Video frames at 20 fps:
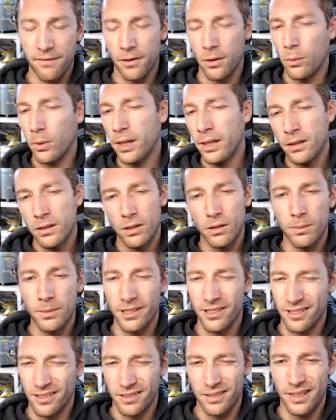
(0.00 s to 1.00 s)
The WeedTube
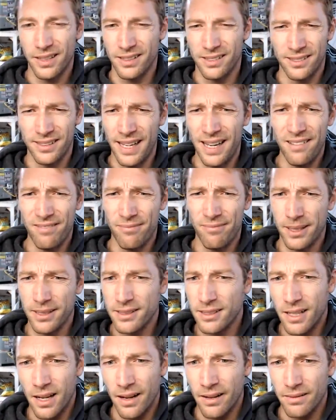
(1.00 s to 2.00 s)
is safe, but it's
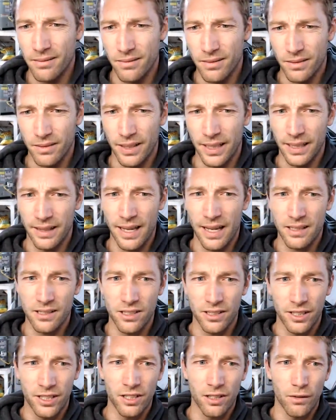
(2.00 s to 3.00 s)
not like that
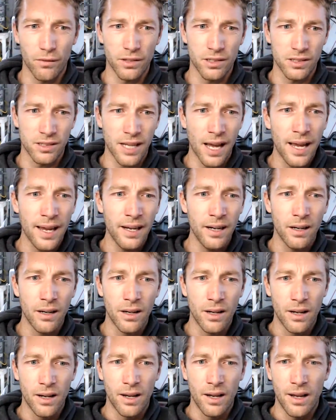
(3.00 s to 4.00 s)
secure of a site.
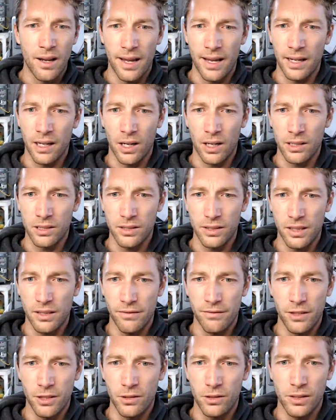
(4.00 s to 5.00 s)
And honestly, the
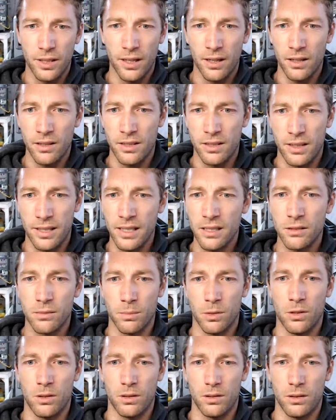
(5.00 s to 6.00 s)
views there are
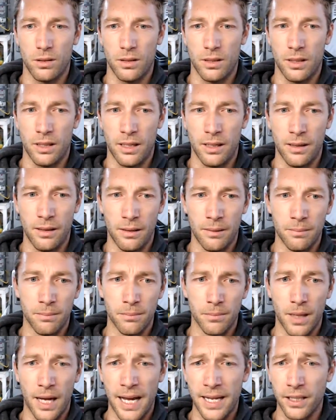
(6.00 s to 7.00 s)
dismal.
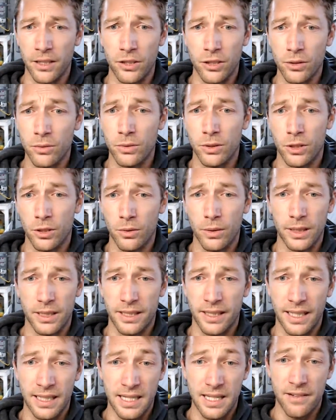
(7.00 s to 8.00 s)
I do it to
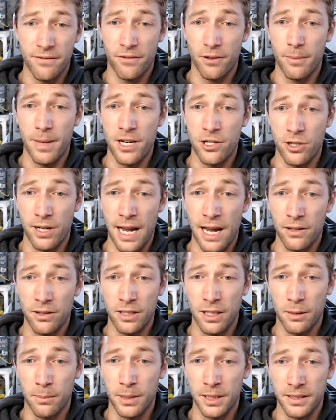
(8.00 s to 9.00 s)
get the information out
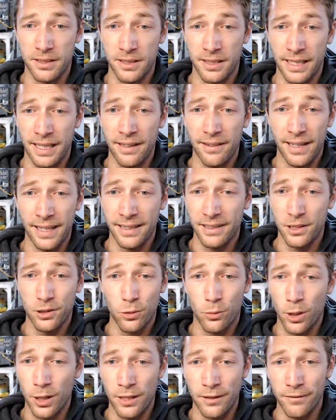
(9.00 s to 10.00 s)
there, but to get like
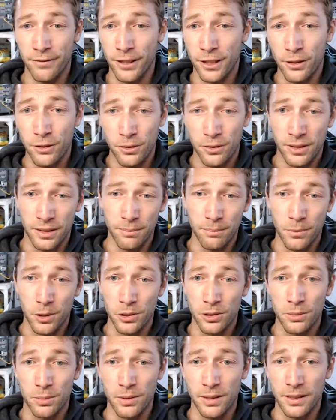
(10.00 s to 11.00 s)
20 views in
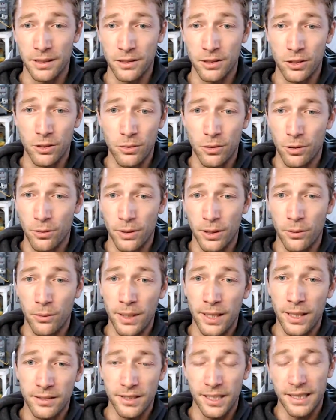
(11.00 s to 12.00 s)
2-3
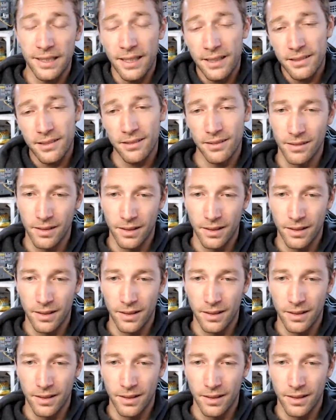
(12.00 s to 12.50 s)
weeks, like that's